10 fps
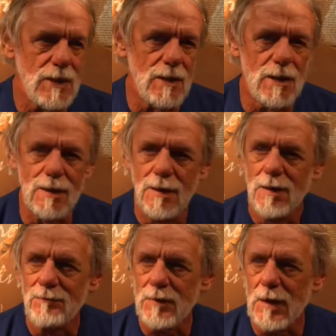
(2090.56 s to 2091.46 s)
uh,
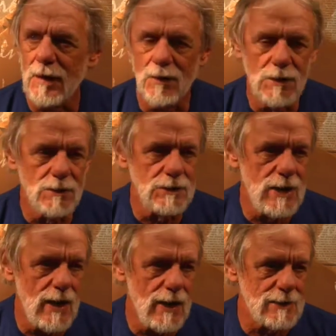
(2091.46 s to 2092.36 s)
aerial
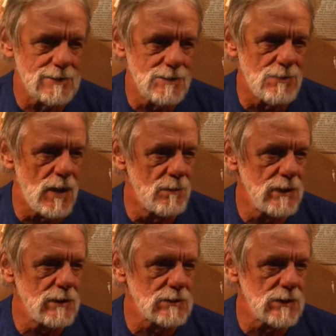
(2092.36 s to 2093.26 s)
attacks and
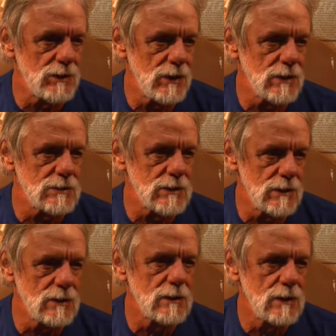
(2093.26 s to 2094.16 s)
bombings and It's things. that- Voices